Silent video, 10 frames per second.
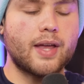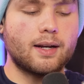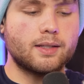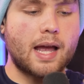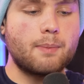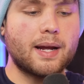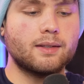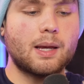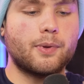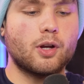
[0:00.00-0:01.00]
Then it said
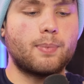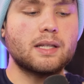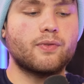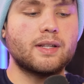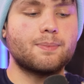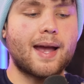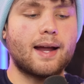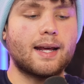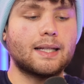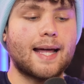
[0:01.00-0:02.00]
Megan slept with her best friend's
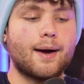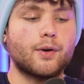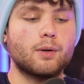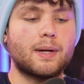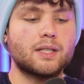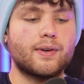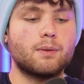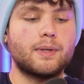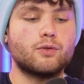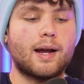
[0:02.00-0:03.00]
man and allowed her best friend
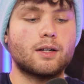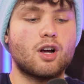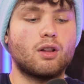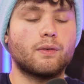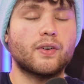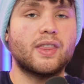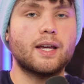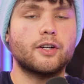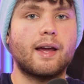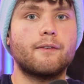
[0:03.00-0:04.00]
to be dragged all over
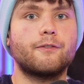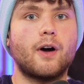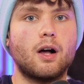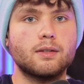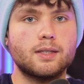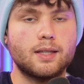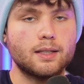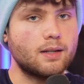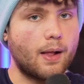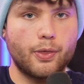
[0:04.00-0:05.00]
the internet. False.
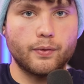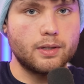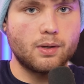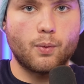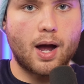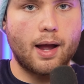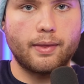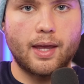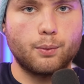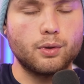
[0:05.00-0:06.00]
That's not the reason
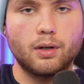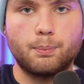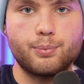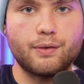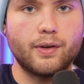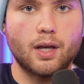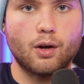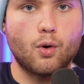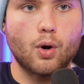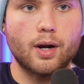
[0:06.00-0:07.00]
why they were beefing
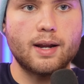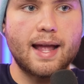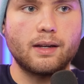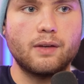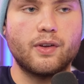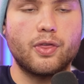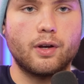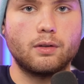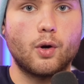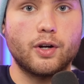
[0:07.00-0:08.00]
in court. And even
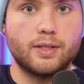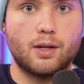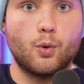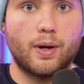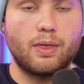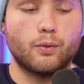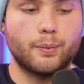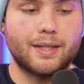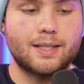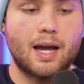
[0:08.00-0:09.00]
the lawyers who were in the
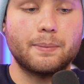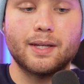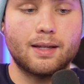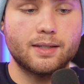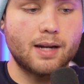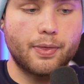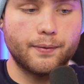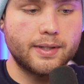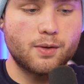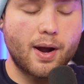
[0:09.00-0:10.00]
room at the time said that's not
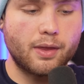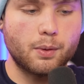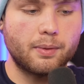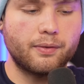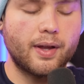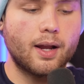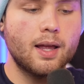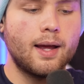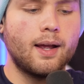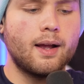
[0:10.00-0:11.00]
the reason why they were beefing.